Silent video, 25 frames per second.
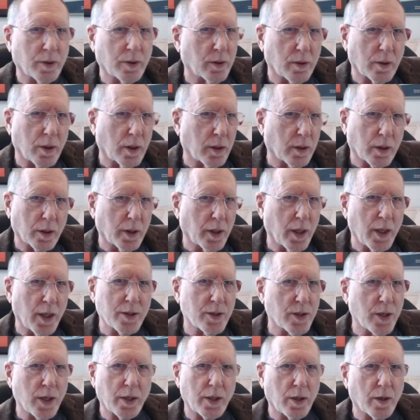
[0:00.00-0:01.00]
I can't
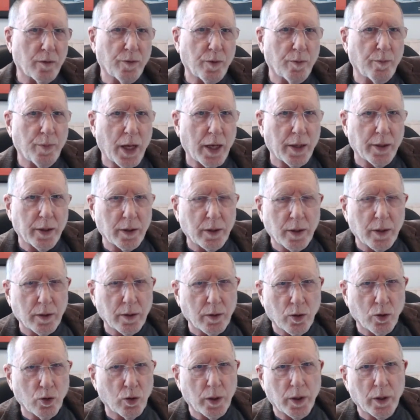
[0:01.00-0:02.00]
say enough about it. Good.